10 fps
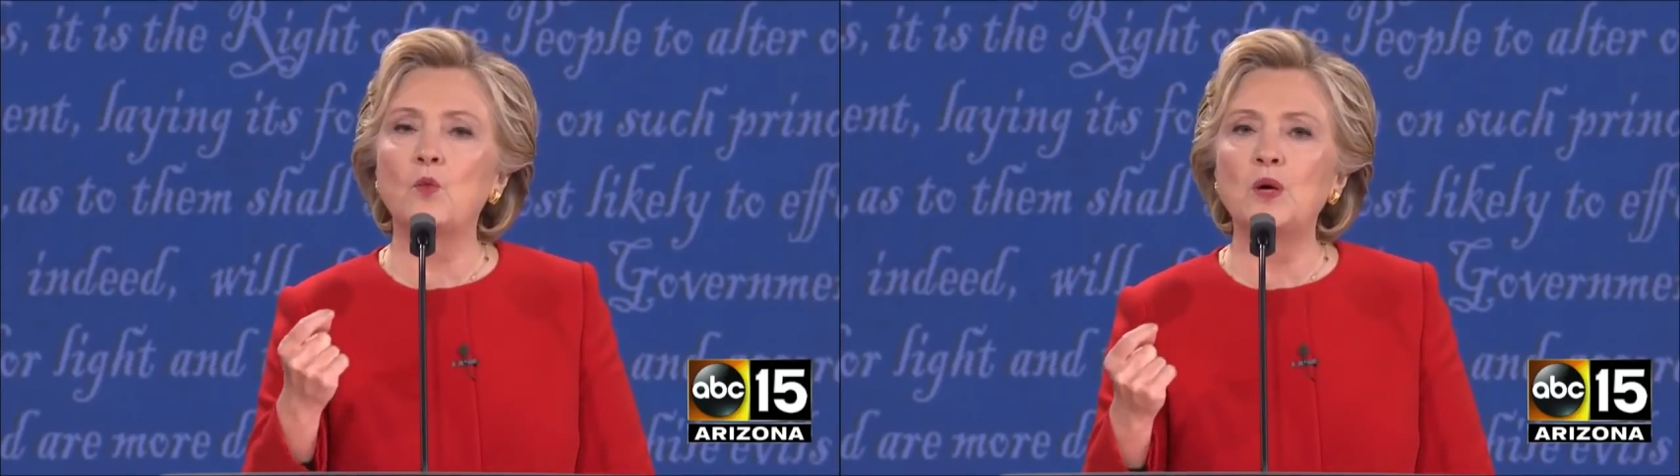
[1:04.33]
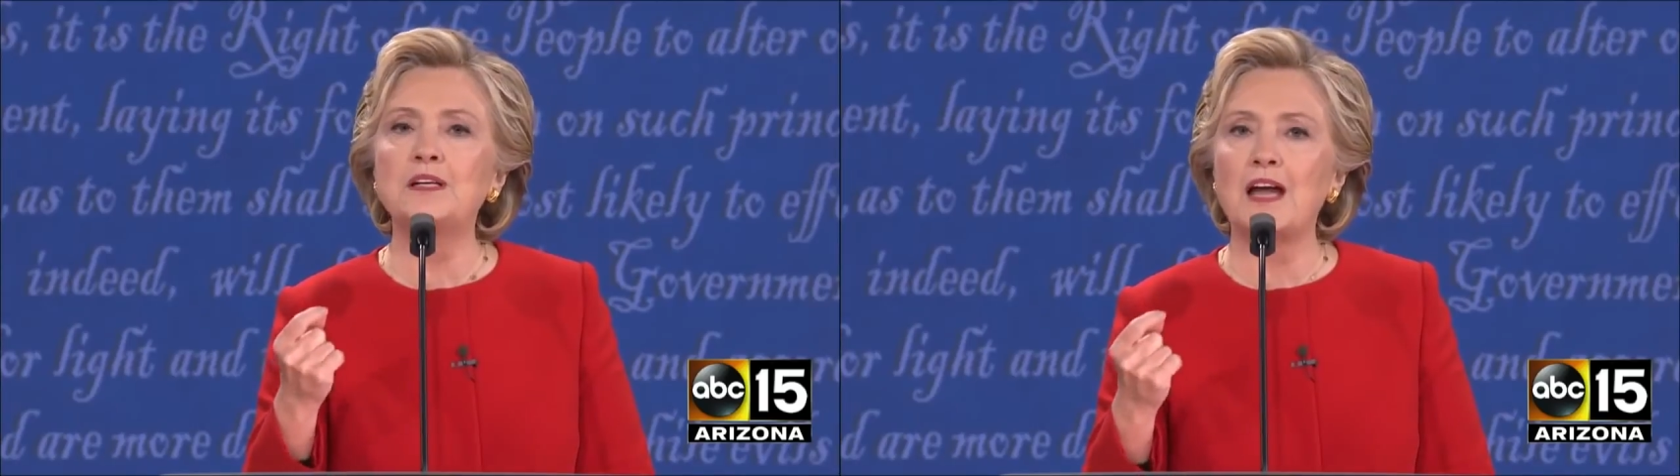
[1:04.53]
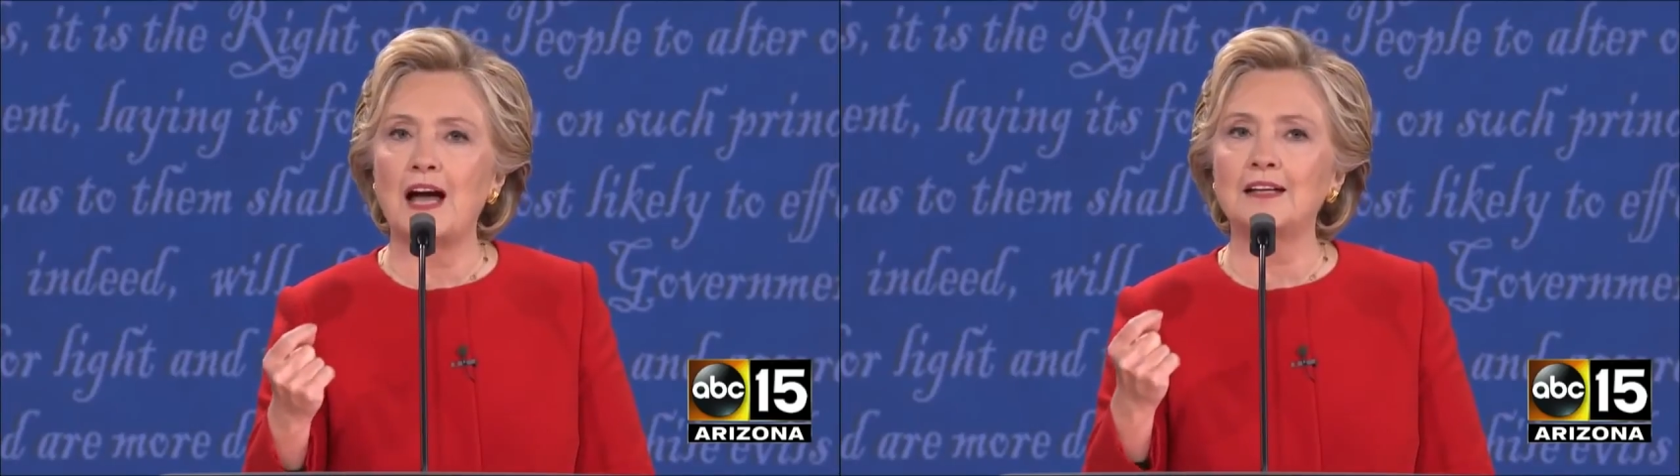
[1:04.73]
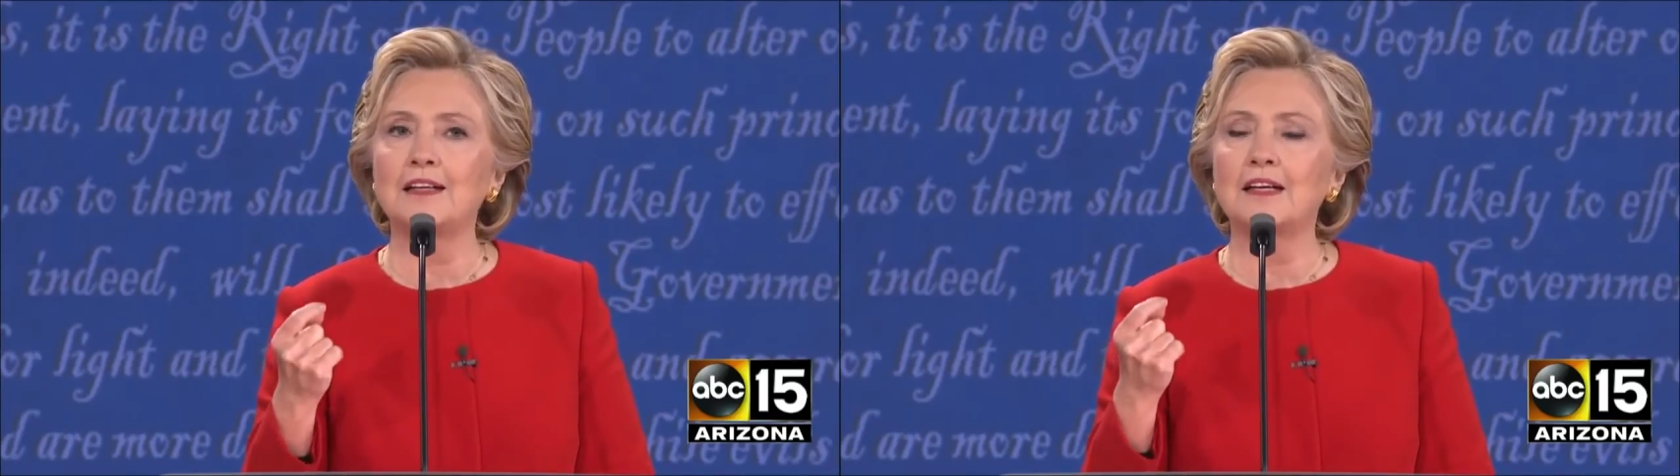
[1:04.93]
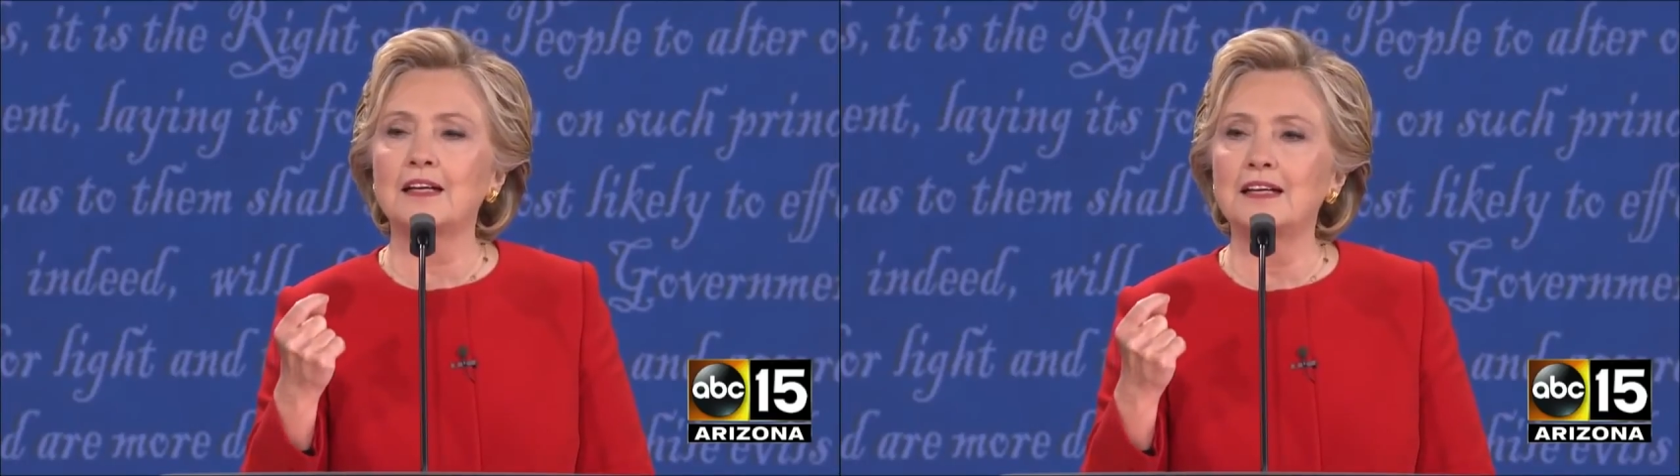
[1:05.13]
would not
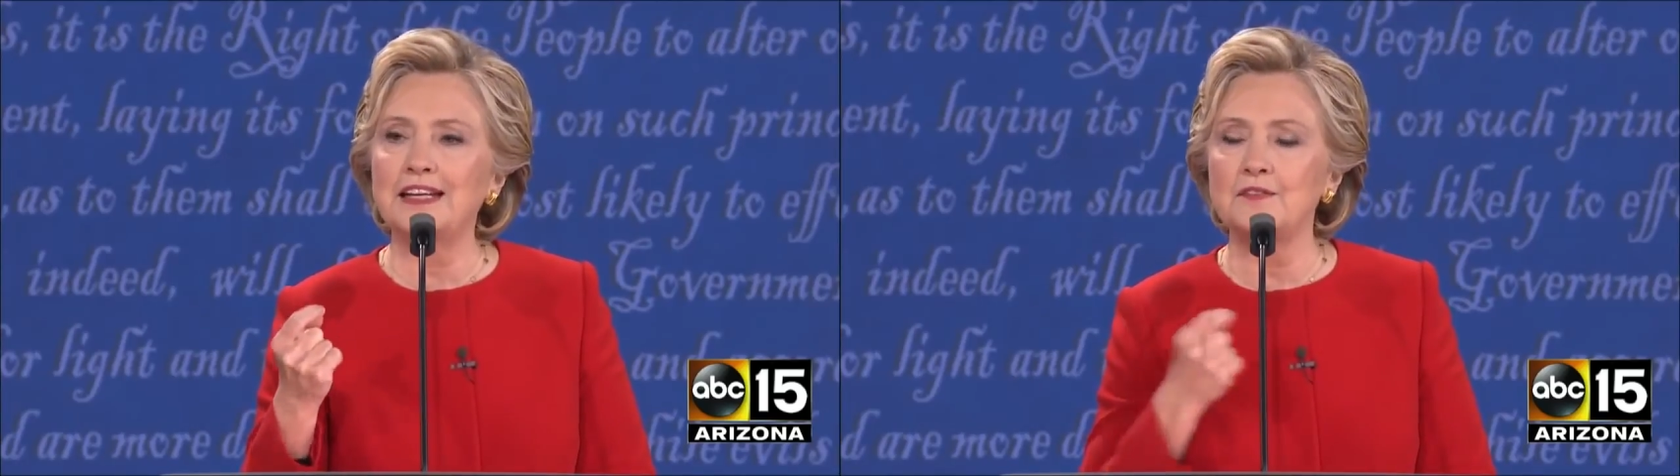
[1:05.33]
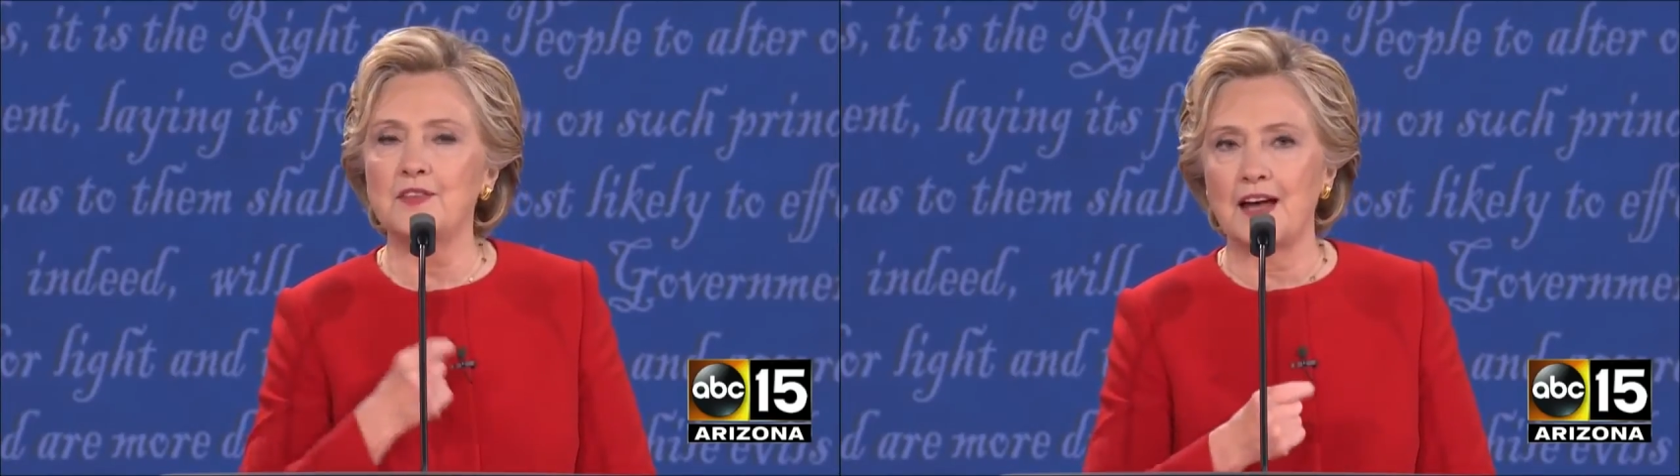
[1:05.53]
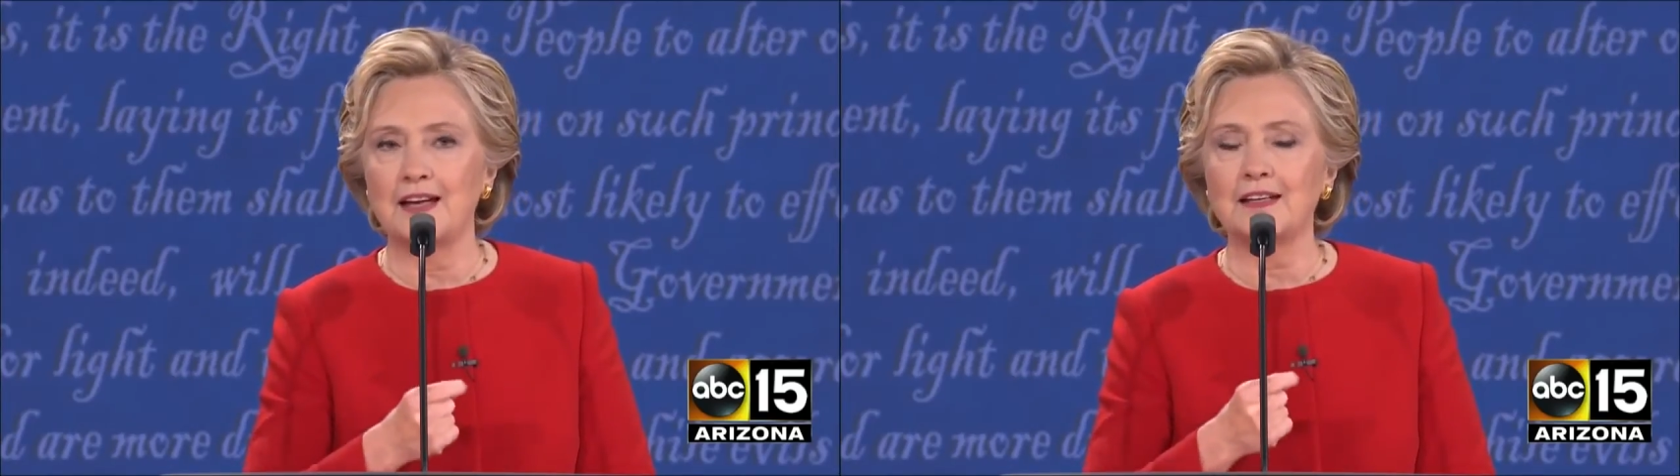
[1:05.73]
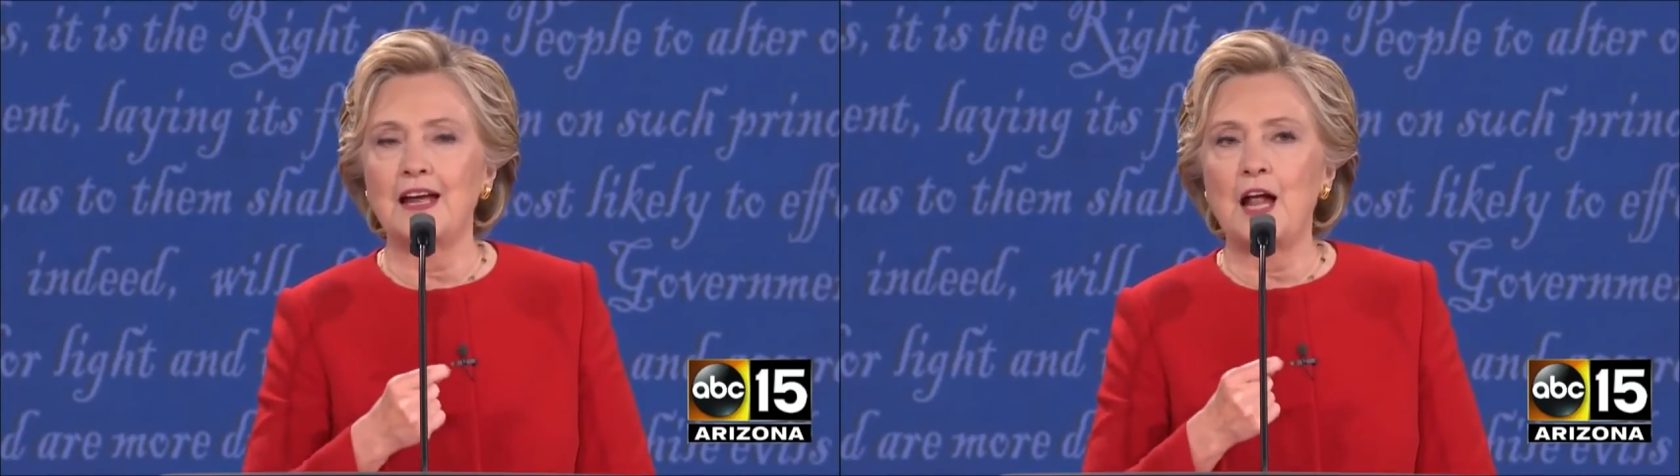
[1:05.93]
give that.